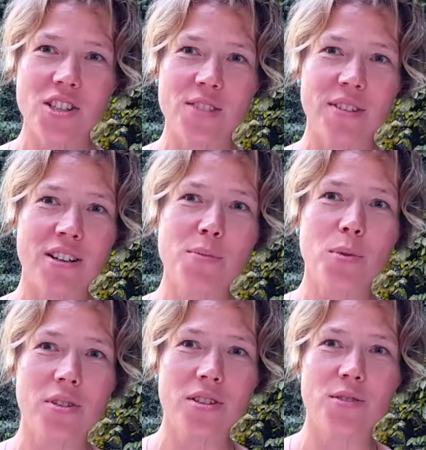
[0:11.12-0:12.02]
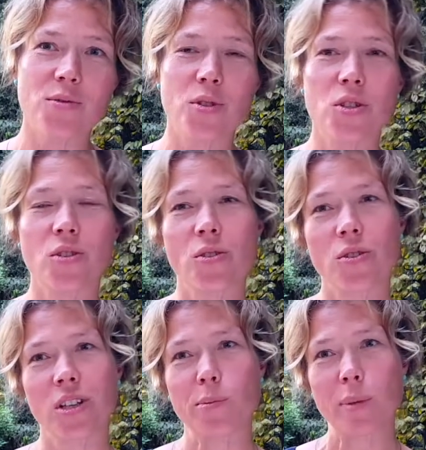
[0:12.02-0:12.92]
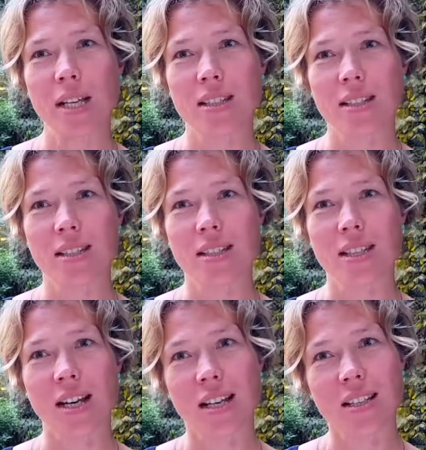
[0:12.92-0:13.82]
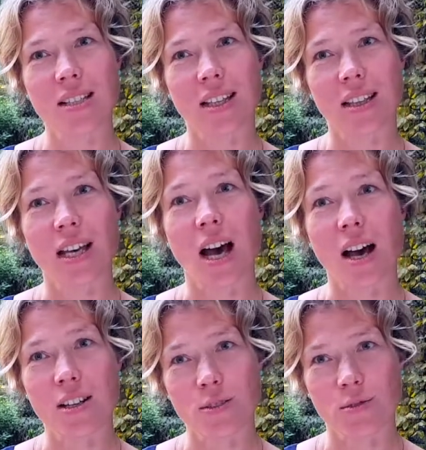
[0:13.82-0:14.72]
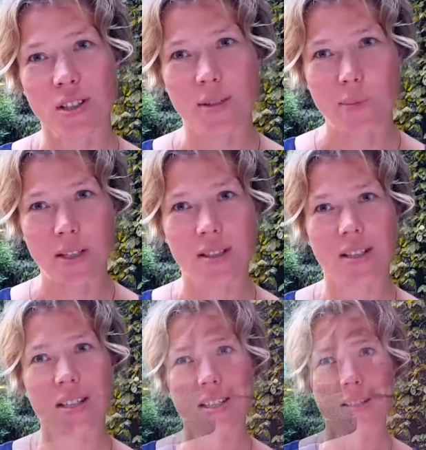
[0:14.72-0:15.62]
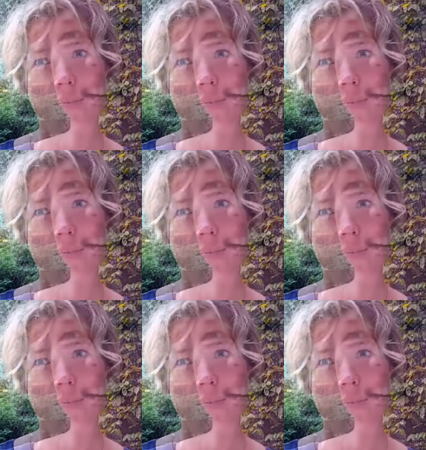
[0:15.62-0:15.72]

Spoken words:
is very important for SCOR that places science at the heart of its business.